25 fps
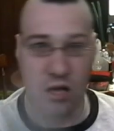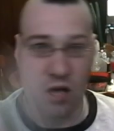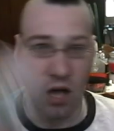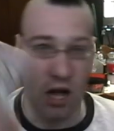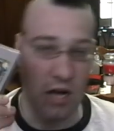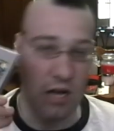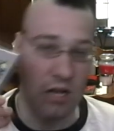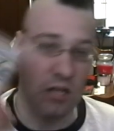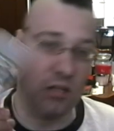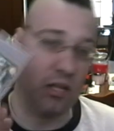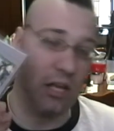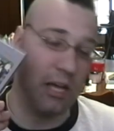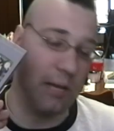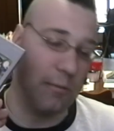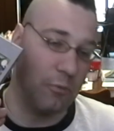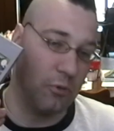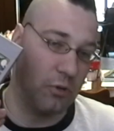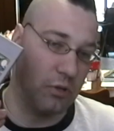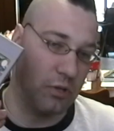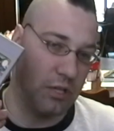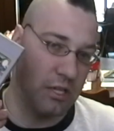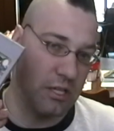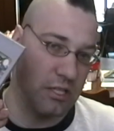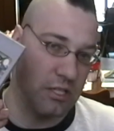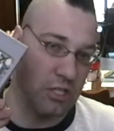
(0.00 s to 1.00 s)
Acclaim
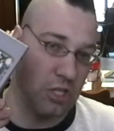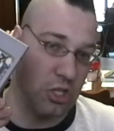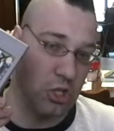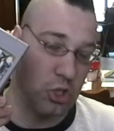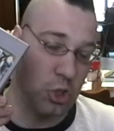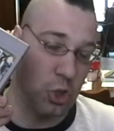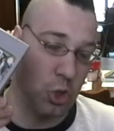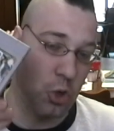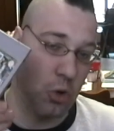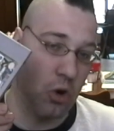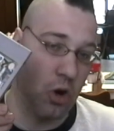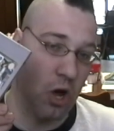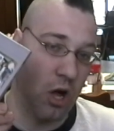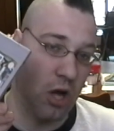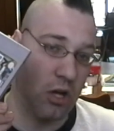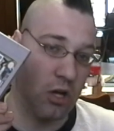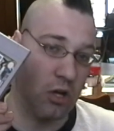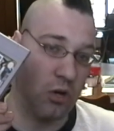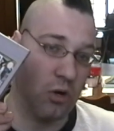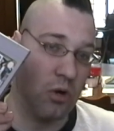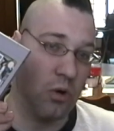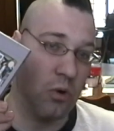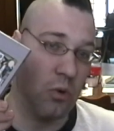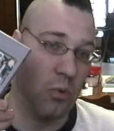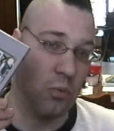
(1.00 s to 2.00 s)
released Turok
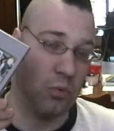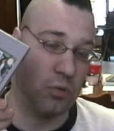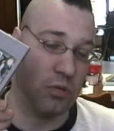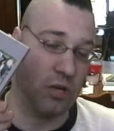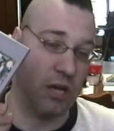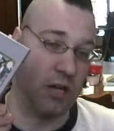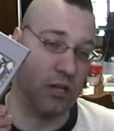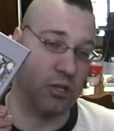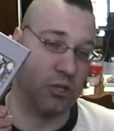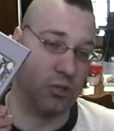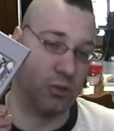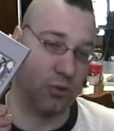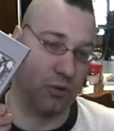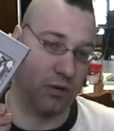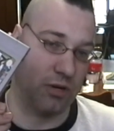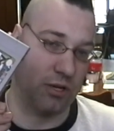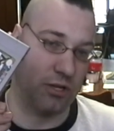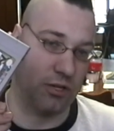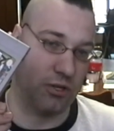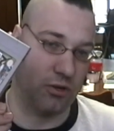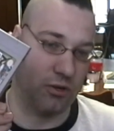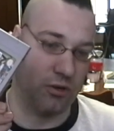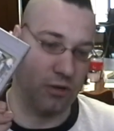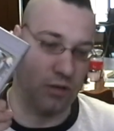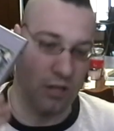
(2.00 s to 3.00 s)
Dinosaur
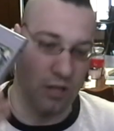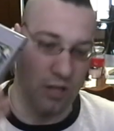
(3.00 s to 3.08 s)
Hunter.